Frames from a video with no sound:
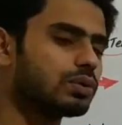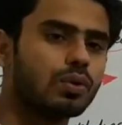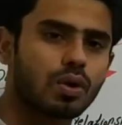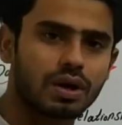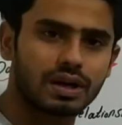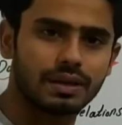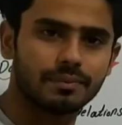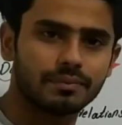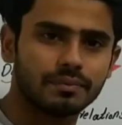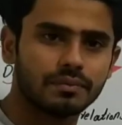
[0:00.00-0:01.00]
through orally.
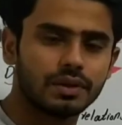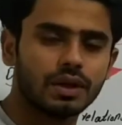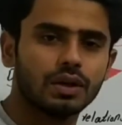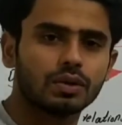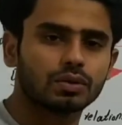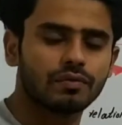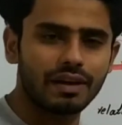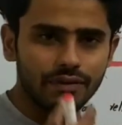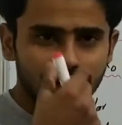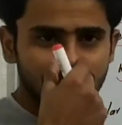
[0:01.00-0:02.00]
So
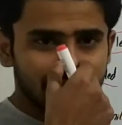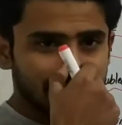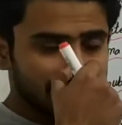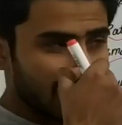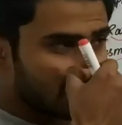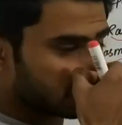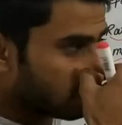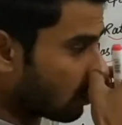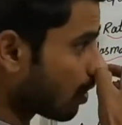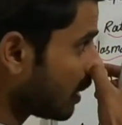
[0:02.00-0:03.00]
when we are taking the drug
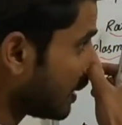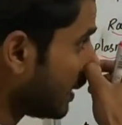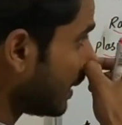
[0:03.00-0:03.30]
through orally,